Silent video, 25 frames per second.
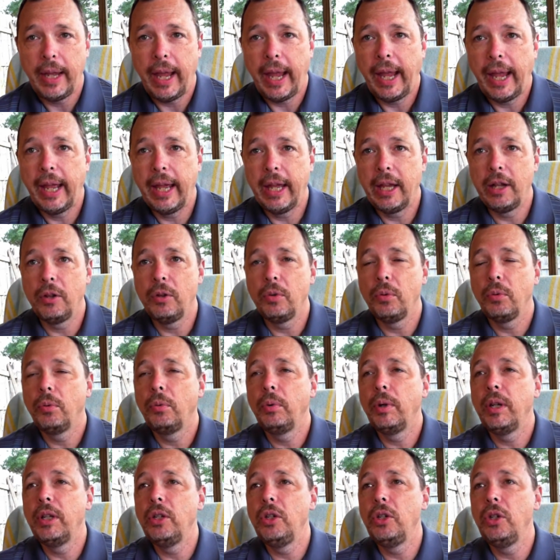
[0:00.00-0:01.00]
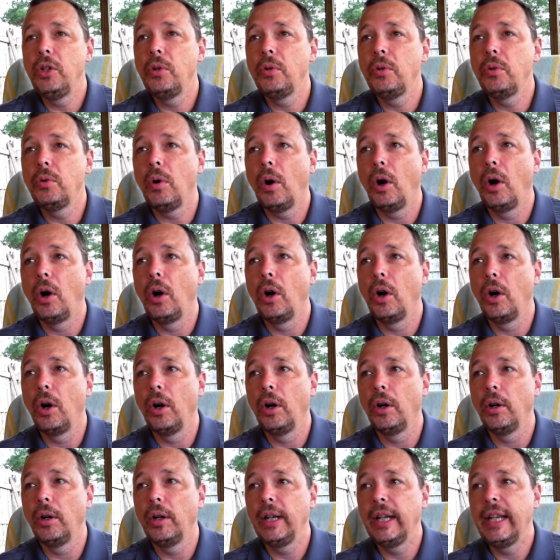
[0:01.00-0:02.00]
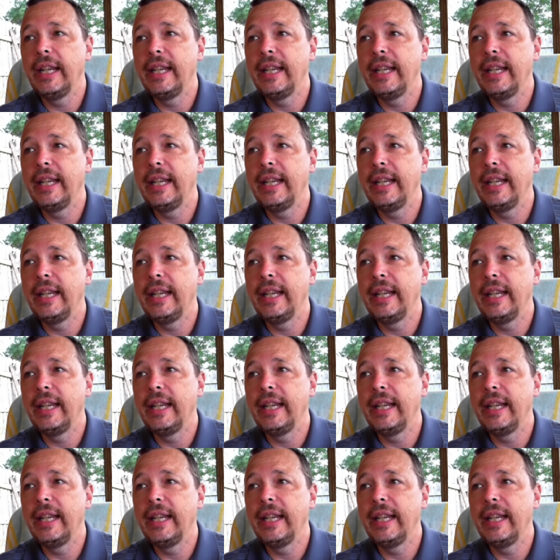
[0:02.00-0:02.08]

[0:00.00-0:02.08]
And when you are